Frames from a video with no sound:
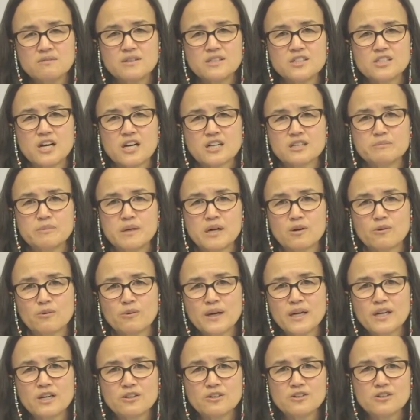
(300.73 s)
we talked about
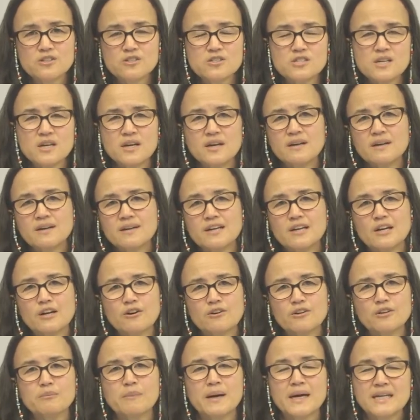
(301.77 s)
wrinkles. You know,
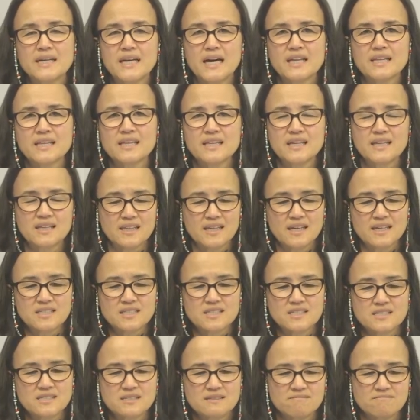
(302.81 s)
you might not think
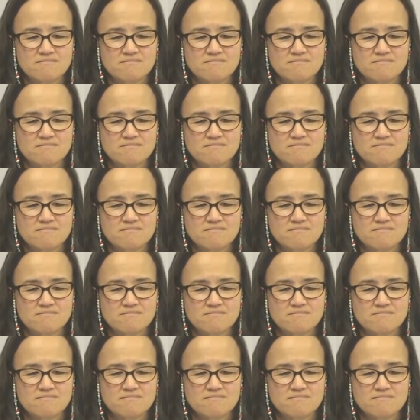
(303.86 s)
that's